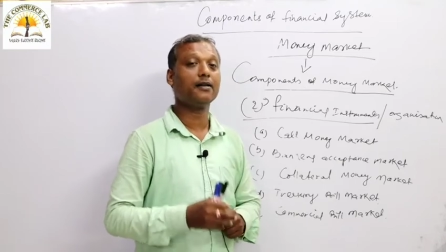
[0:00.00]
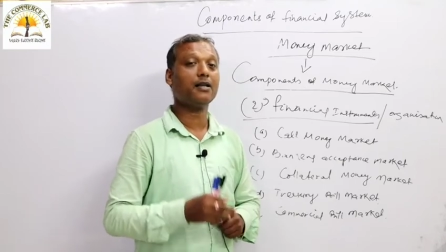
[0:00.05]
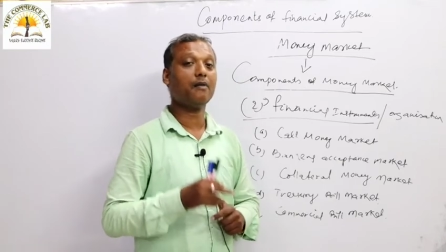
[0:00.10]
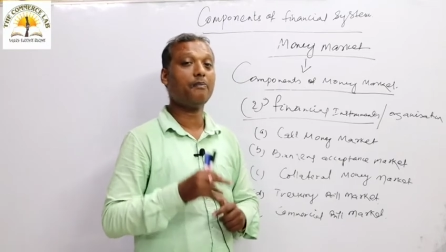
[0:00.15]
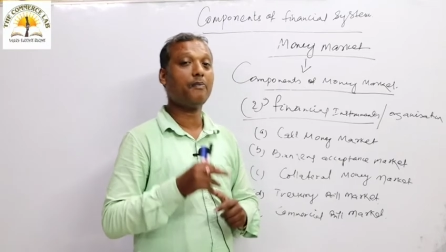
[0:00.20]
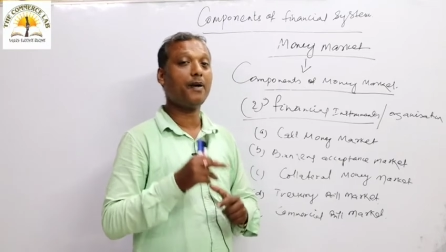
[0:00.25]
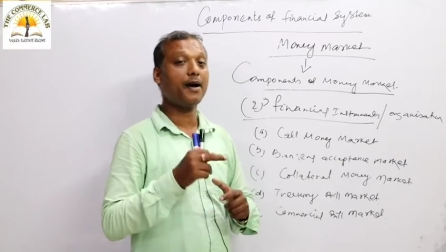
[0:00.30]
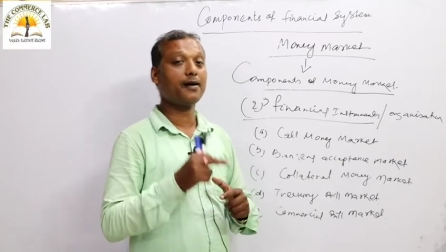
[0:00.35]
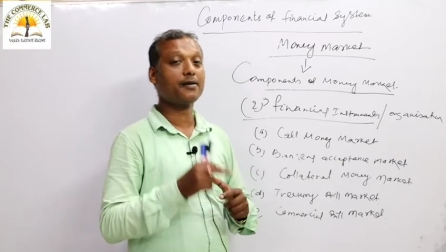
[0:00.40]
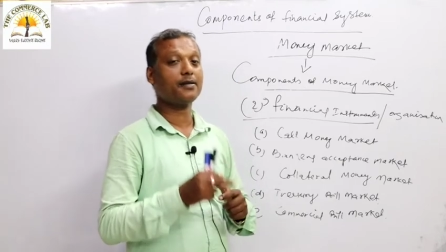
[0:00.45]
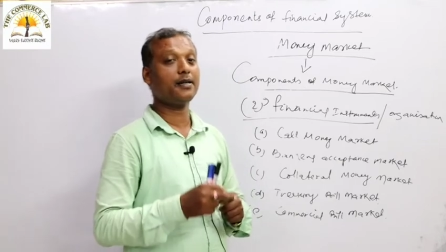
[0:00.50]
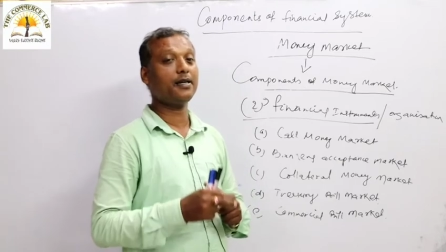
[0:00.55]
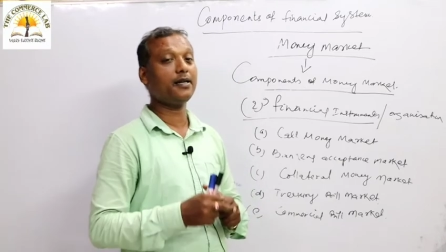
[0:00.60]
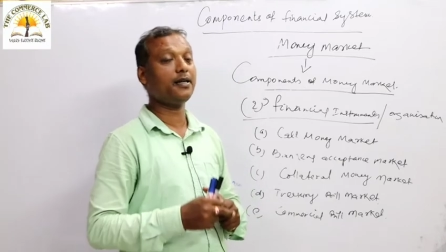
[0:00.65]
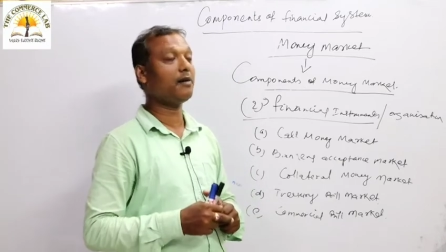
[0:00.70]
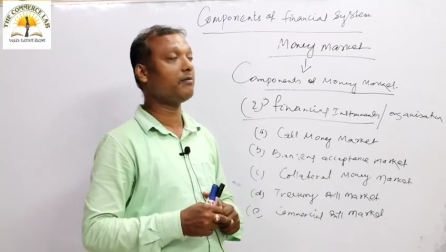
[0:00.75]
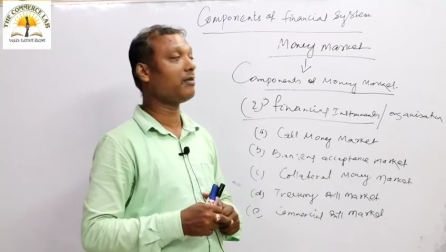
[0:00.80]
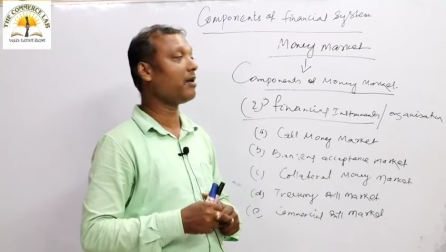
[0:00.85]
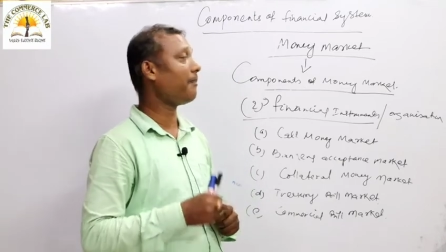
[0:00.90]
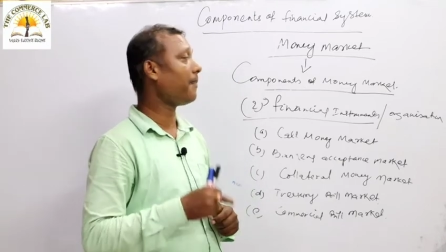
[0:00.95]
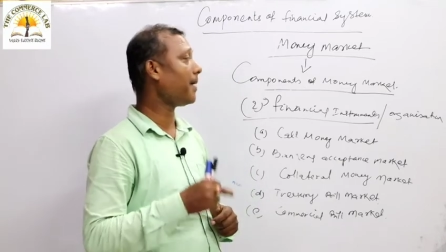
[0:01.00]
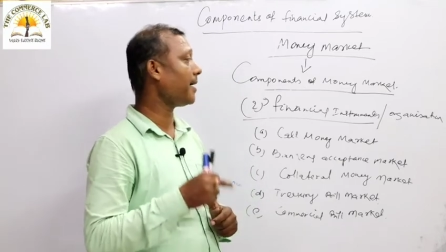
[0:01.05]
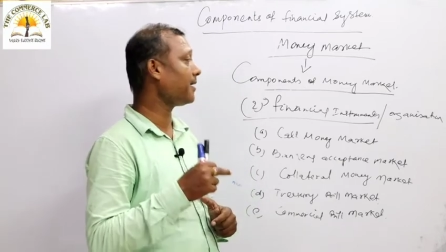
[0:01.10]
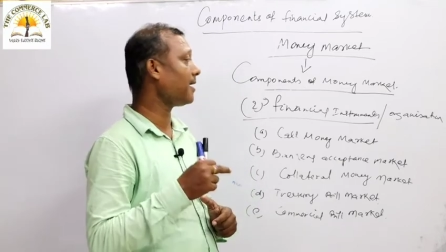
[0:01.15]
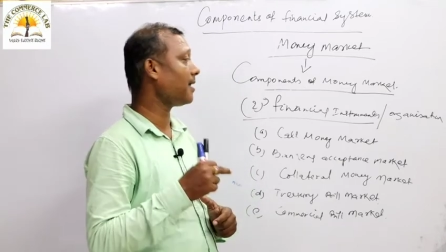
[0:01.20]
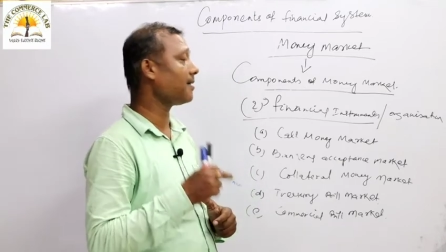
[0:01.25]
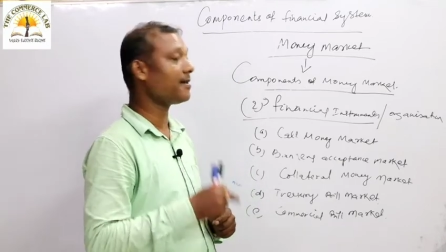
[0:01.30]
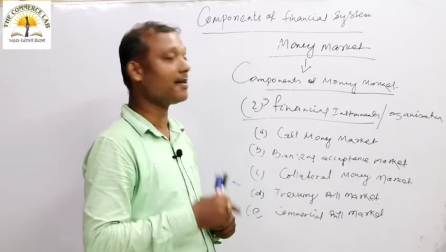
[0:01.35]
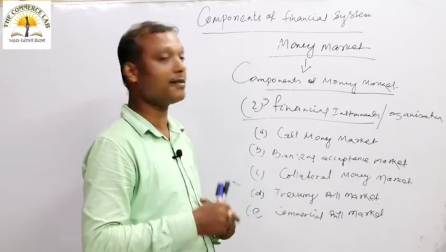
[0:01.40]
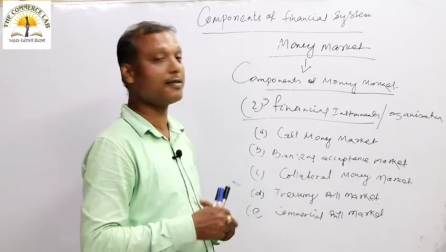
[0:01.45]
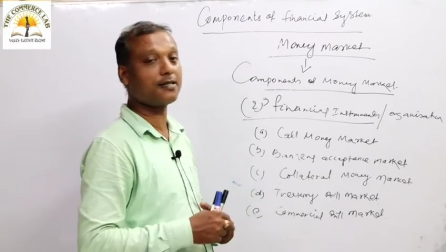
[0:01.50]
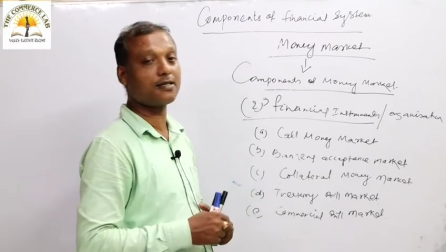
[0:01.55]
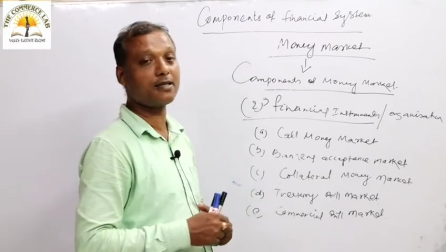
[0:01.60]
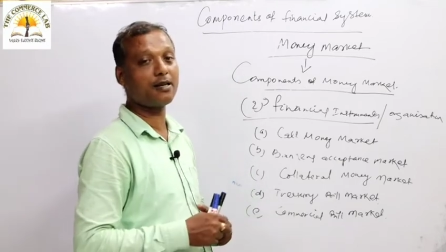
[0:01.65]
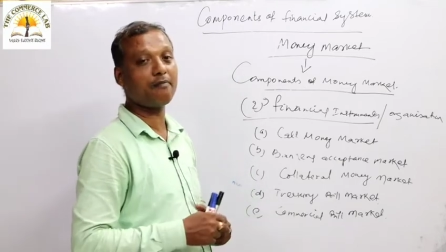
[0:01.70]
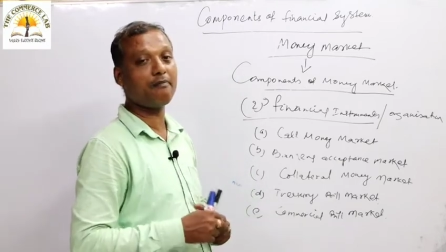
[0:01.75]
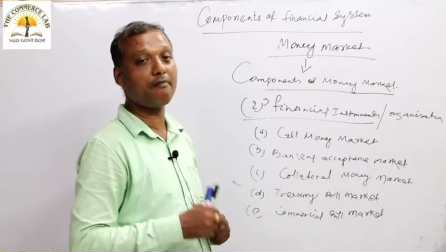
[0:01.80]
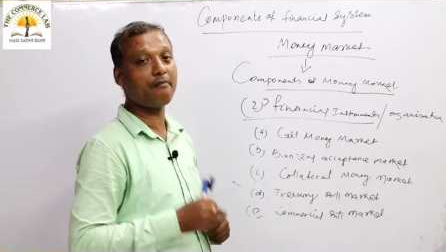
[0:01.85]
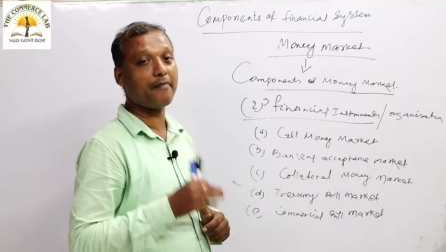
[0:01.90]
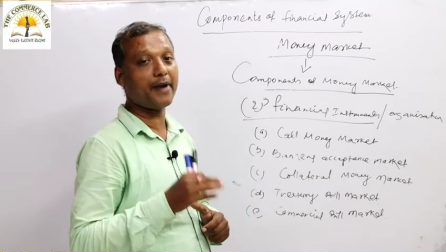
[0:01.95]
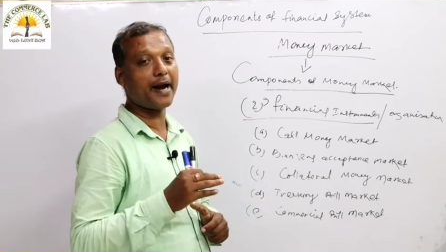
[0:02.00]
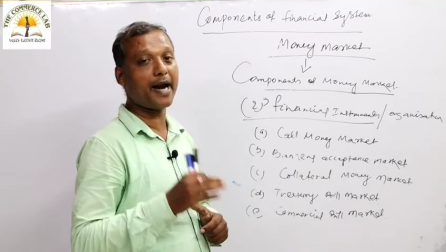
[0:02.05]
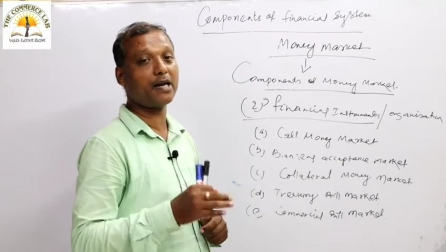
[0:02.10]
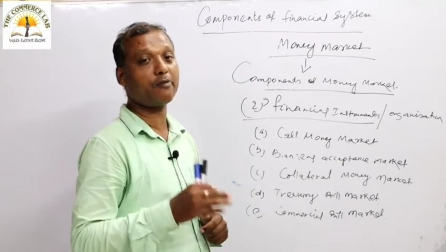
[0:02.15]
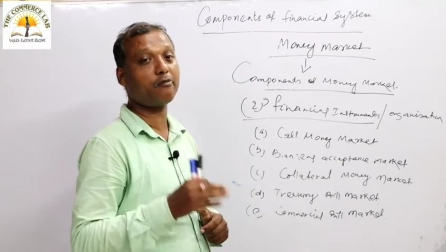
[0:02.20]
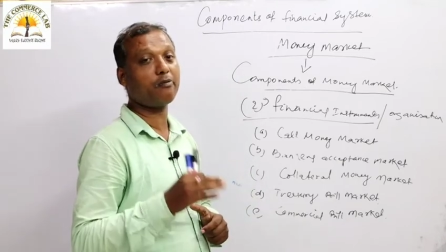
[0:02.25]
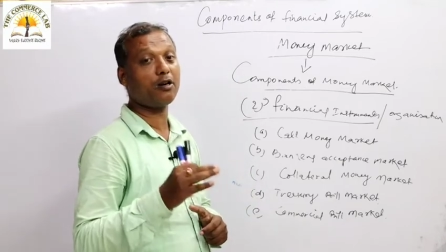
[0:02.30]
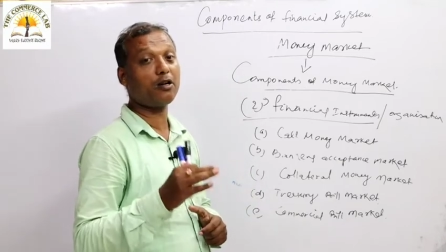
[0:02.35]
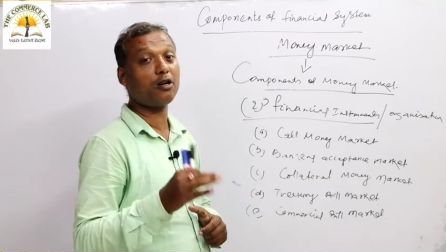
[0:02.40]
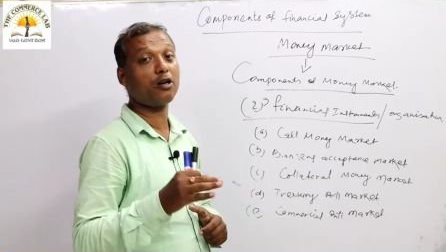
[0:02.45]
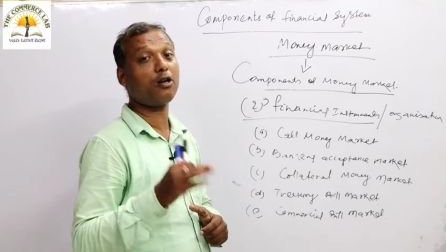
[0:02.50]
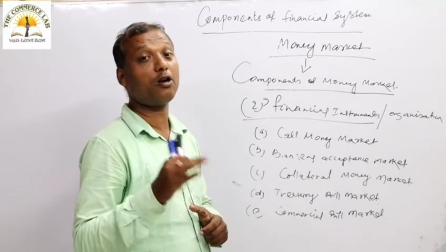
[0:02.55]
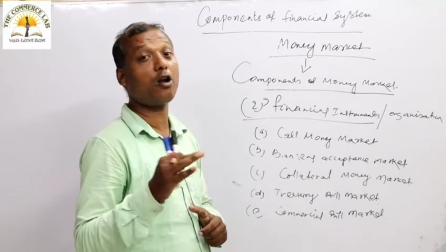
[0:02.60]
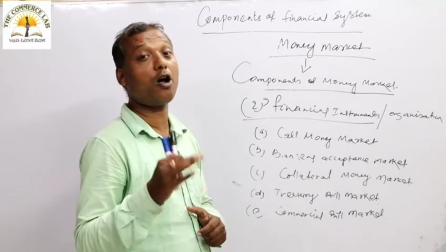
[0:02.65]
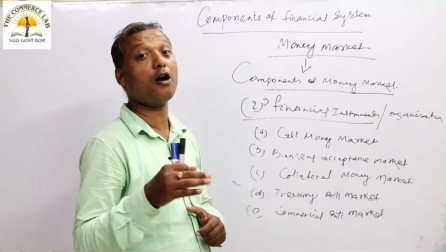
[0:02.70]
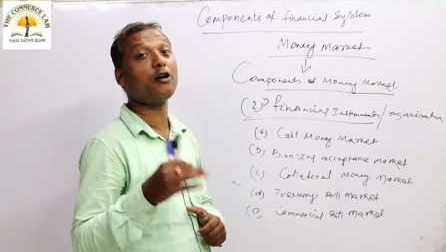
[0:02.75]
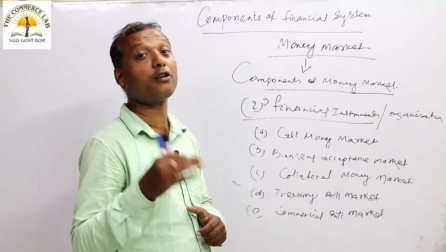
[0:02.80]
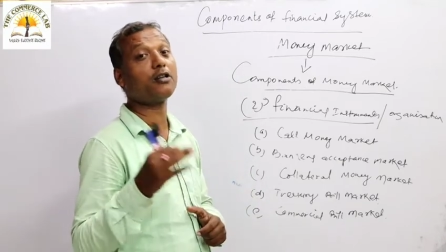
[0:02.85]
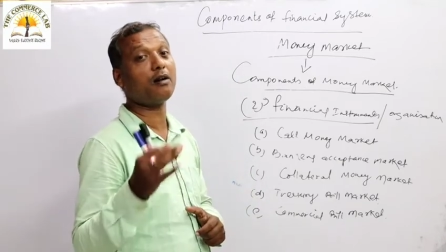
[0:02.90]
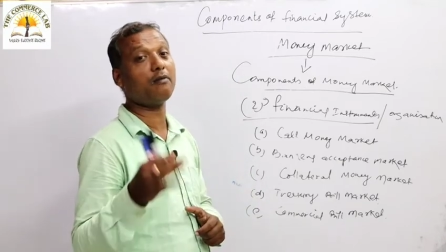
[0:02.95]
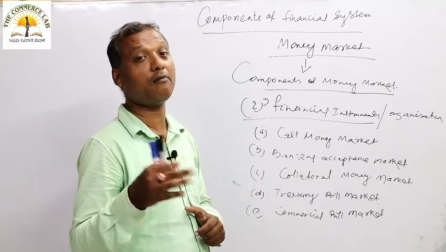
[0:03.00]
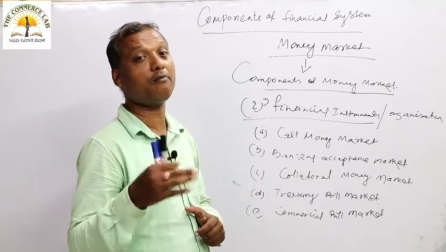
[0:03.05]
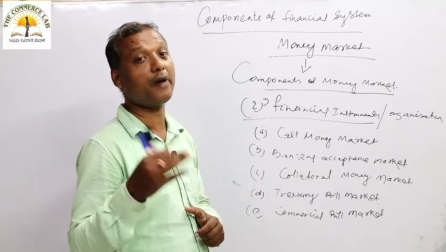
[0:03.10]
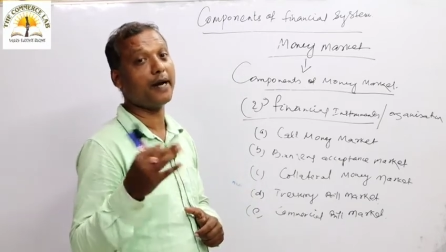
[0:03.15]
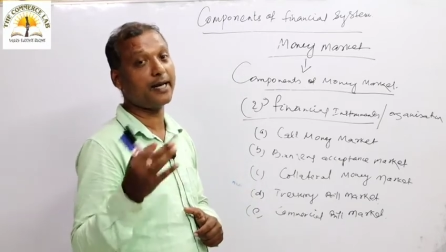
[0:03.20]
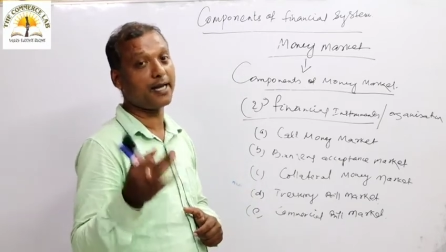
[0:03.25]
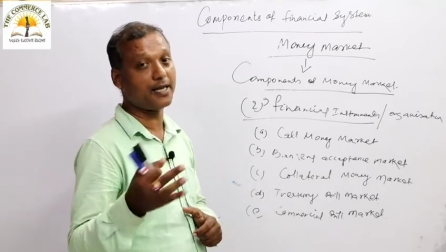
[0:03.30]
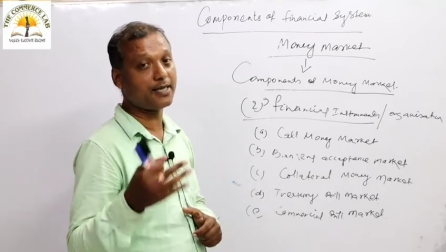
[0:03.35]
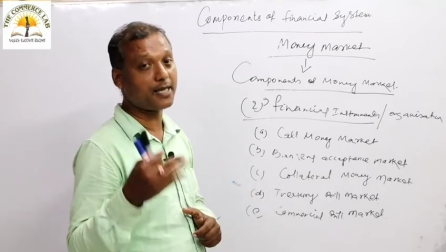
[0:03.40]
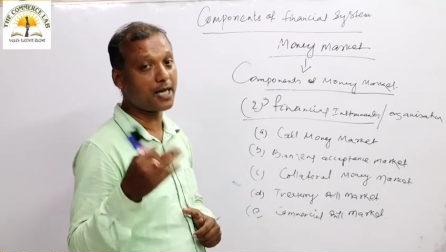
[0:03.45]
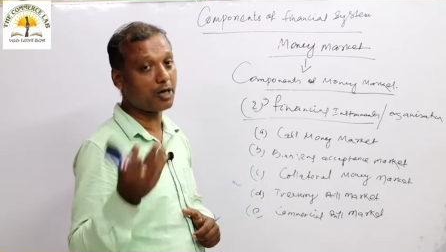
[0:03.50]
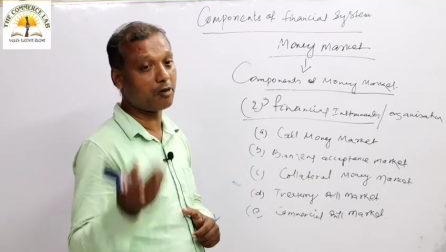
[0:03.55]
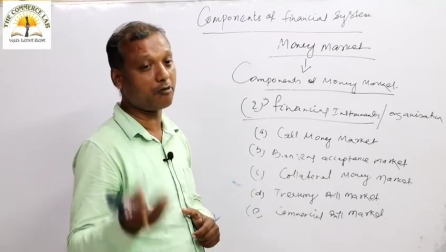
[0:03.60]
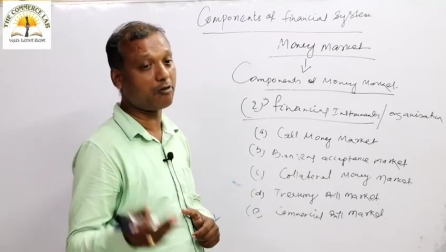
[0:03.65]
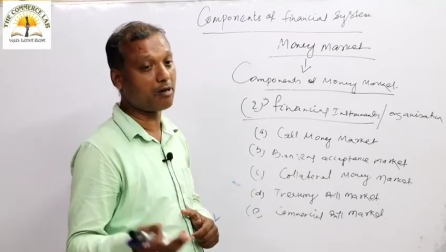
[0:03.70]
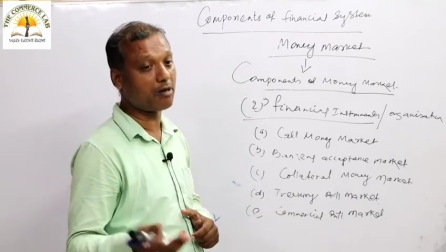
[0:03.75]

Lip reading: the functioning of the financial system made for long-term financial